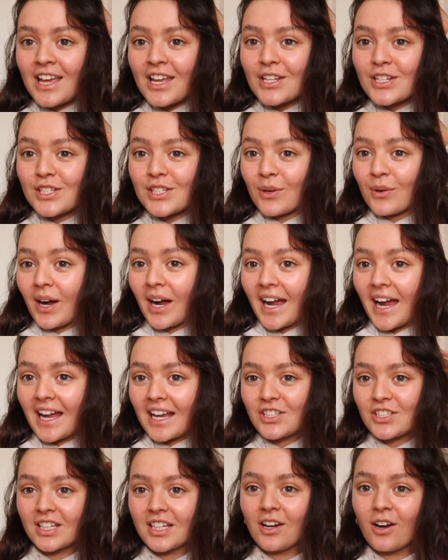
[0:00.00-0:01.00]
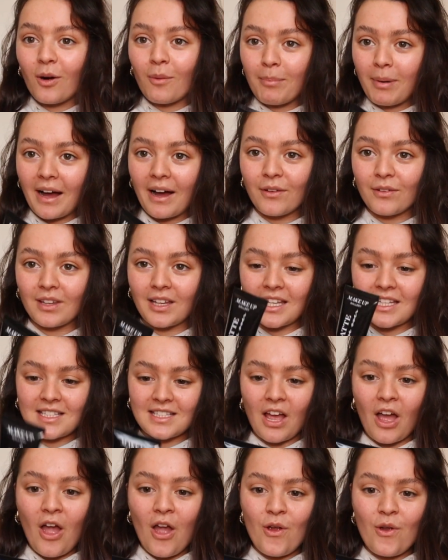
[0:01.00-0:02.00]
So I actually got Poundland's
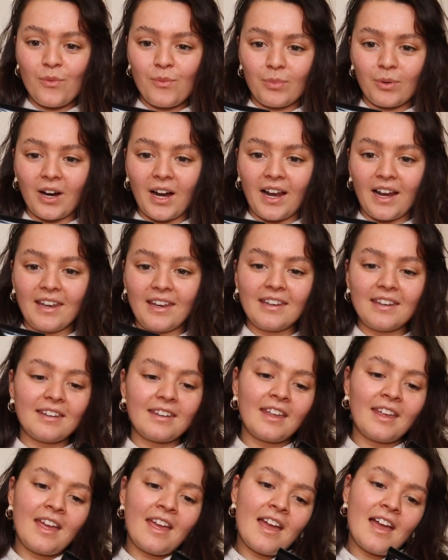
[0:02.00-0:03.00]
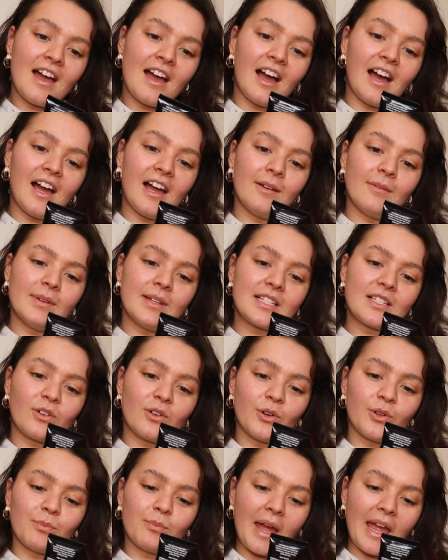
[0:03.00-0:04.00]
own brand. It's
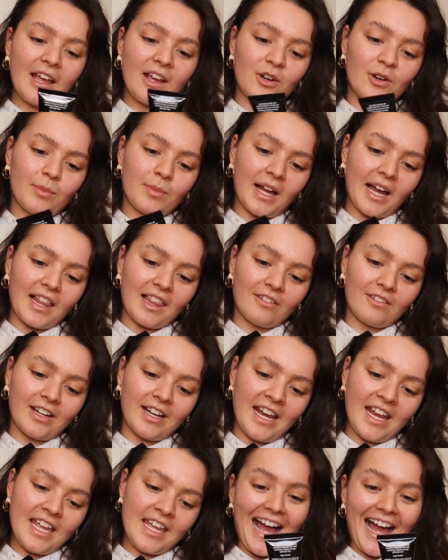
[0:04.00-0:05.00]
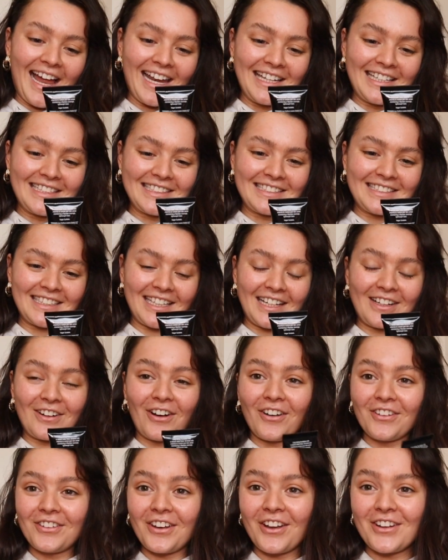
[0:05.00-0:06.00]
called Makeup Gallery, and
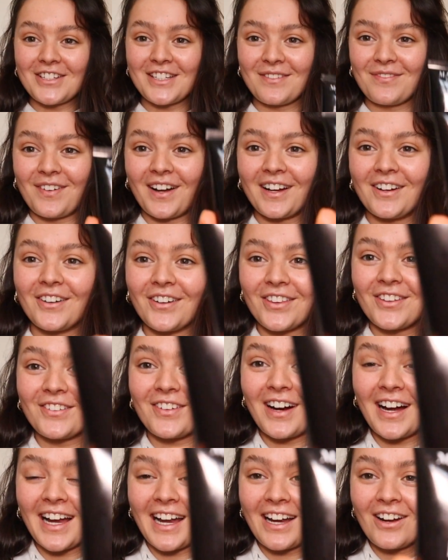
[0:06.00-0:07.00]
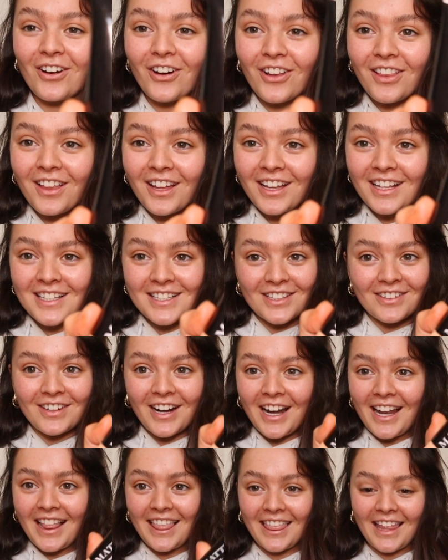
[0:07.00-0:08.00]
God knows if I got the right colours or
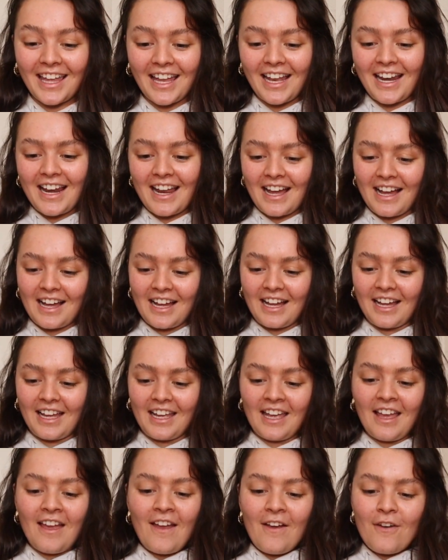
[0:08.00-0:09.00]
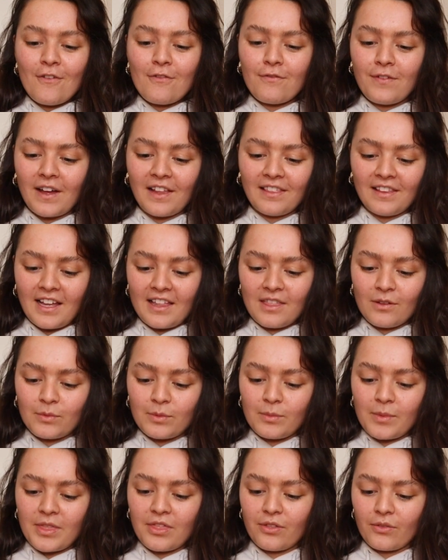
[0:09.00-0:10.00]
anything. I felt like the
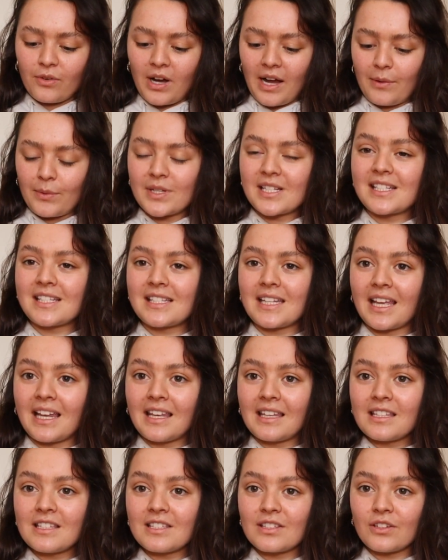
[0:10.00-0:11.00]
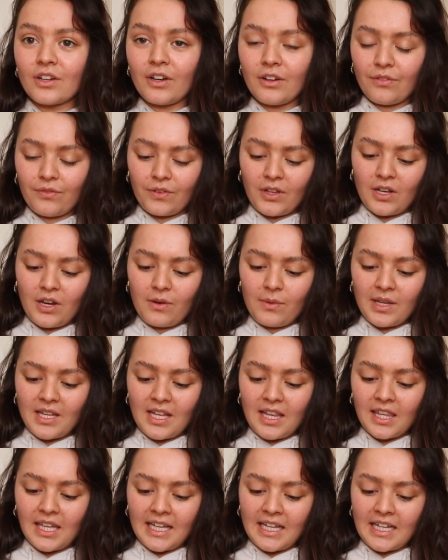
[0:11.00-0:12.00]
woman thought I was stealing stuff. You know when you
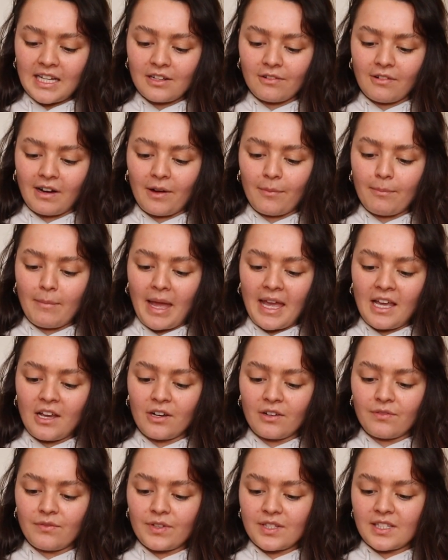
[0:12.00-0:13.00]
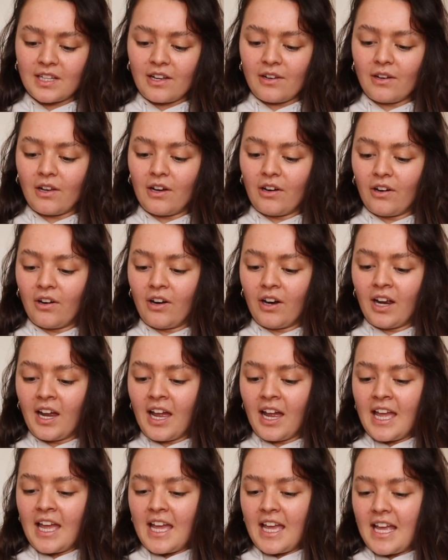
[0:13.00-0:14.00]
linger around makeup for so long,
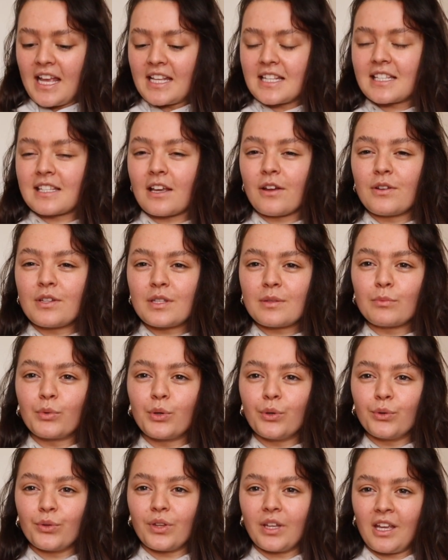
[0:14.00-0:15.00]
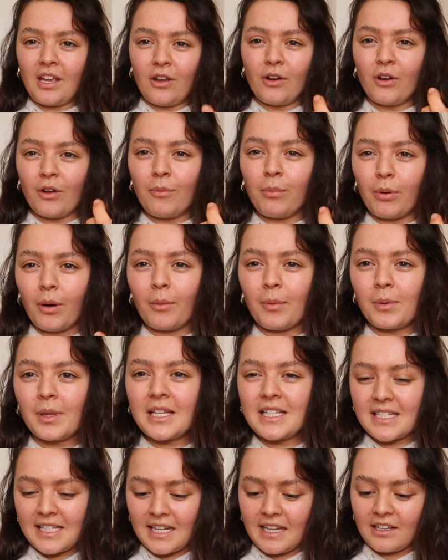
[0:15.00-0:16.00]
it's so small that you could probably
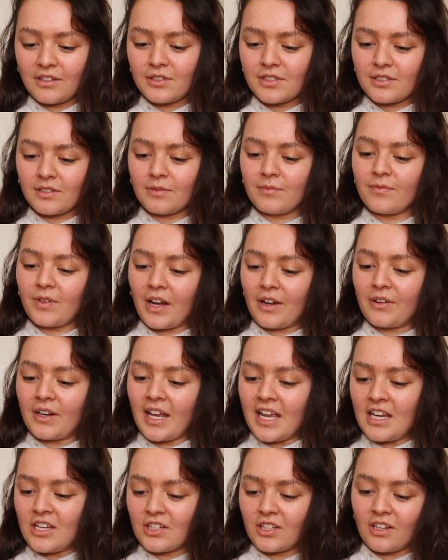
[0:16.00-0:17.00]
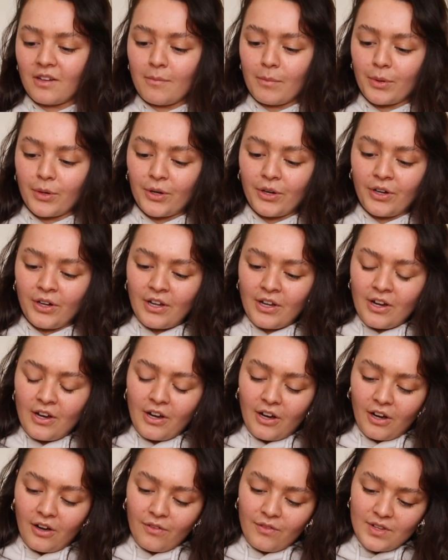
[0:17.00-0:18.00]
steal some foundation, but
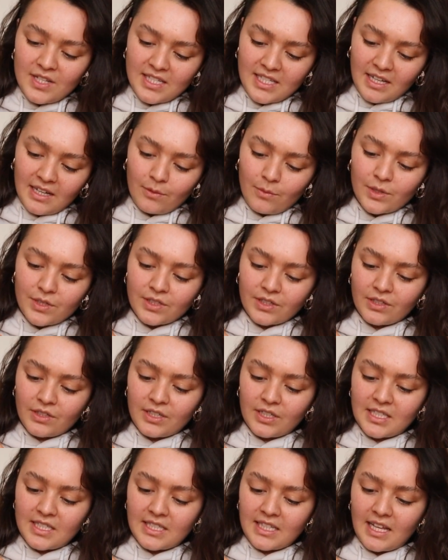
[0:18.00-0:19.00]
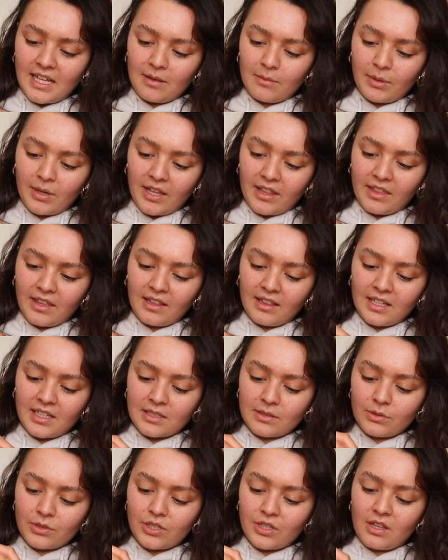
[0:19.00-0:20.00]
obviously I wasn't going to steal it, but I think
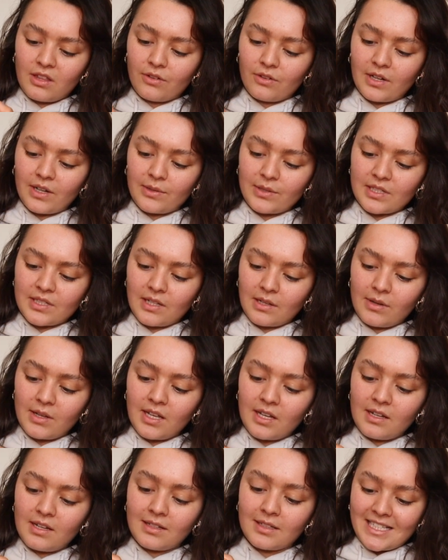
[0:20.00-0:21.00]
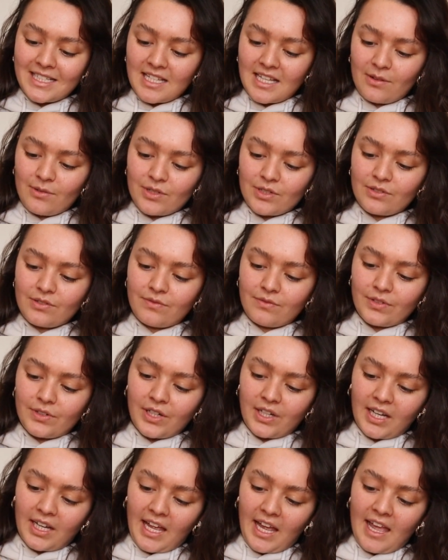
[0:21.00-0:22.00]
that's what she thought I was doing. So that was all fun
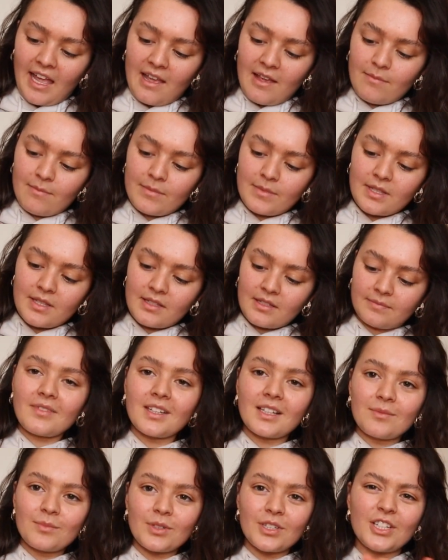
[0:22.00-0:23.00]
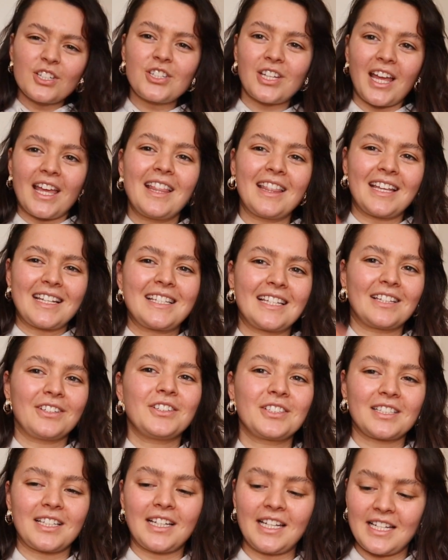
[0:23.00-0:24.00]
and games. I'm going to shake this. It
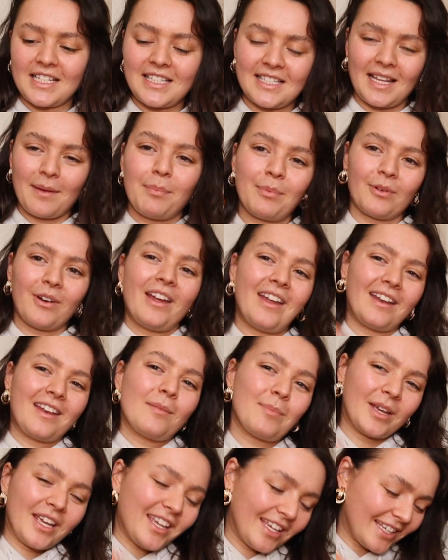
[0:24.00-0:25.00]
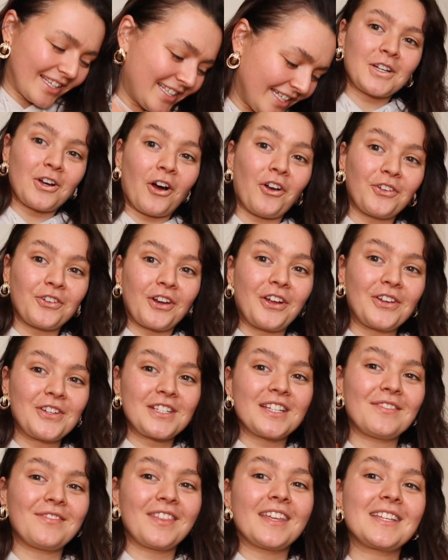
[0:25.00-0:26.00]
looks like it's separated a bit. God knows
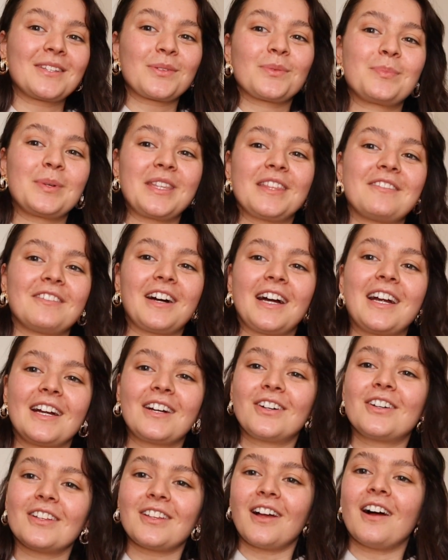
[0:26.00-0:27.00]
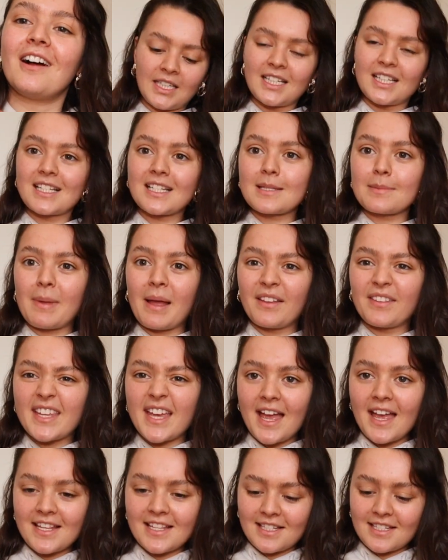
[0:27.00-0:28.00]
if this will be the right colour. Smell
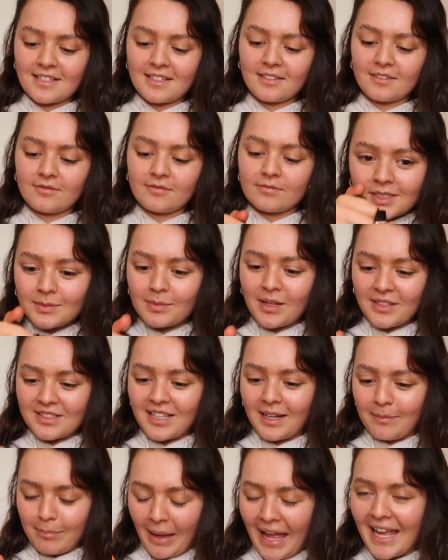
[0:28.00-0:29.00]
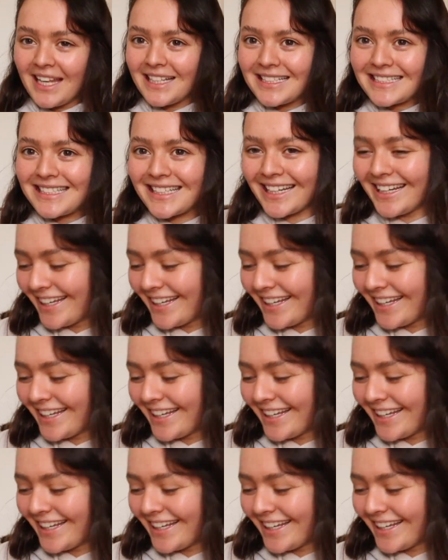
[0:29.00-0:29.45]
test. Smells like paint.